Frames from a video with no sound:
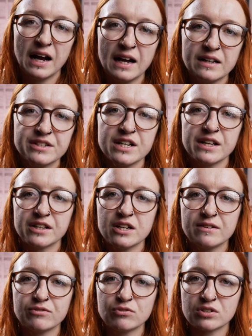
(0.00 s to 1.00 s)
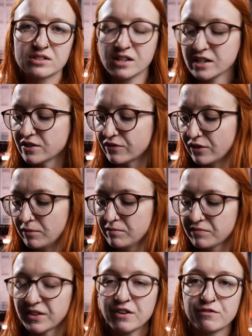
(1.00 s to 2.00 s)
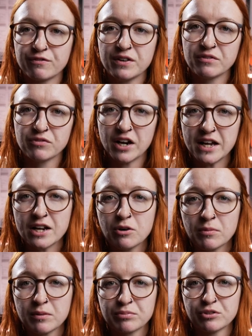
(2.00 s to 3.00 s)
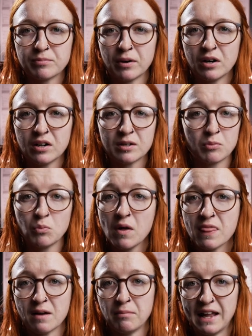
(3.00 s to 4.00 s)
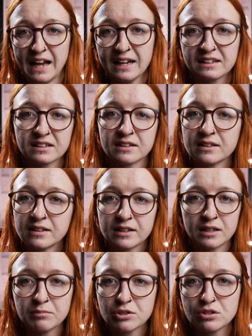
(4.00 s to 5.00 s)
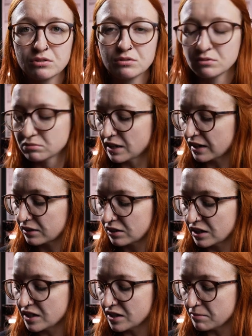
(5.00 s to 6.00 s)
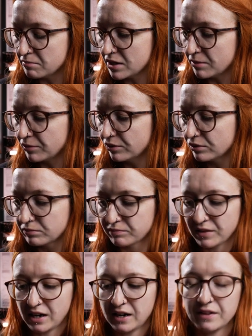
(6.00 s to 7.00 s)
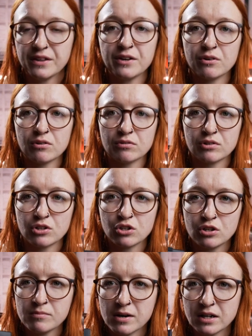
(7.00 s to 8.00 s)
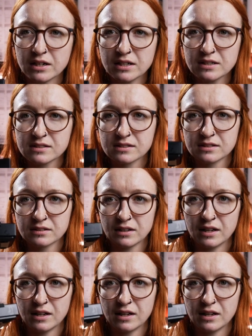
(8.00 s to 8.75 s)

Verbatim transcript: And yeah, the overall design of them, they fit right in on my brew bar. Number one, they're black. Number two, they're clean and minimal, and they're not humongous.